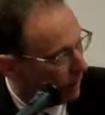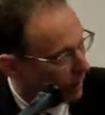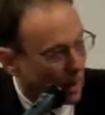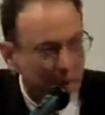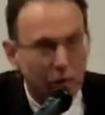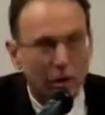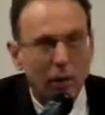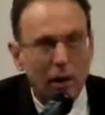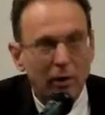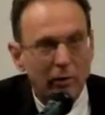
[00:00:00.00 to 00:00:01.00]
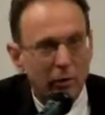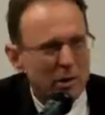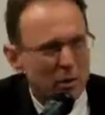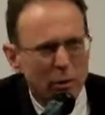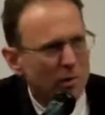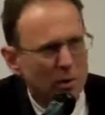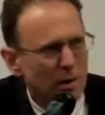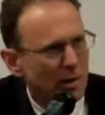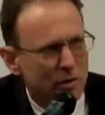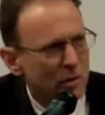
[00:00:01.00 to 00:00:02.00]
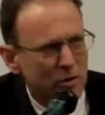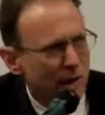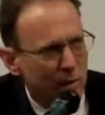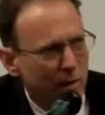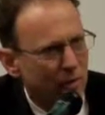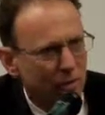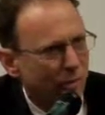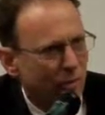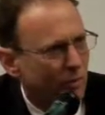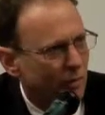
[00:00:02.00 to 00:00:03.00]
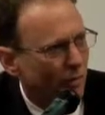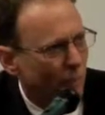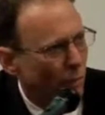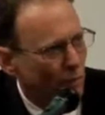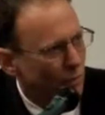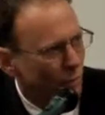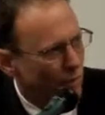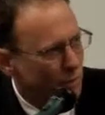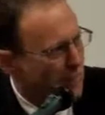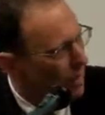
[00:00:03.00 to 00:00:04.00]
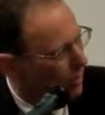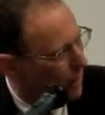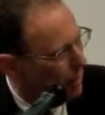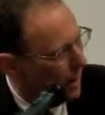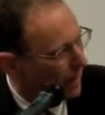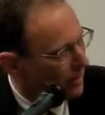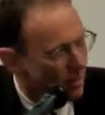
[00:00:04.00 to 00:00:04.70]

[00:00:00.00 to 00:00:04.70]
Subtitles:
skate rink plaza, which has always struck me as sort of, what was that all about?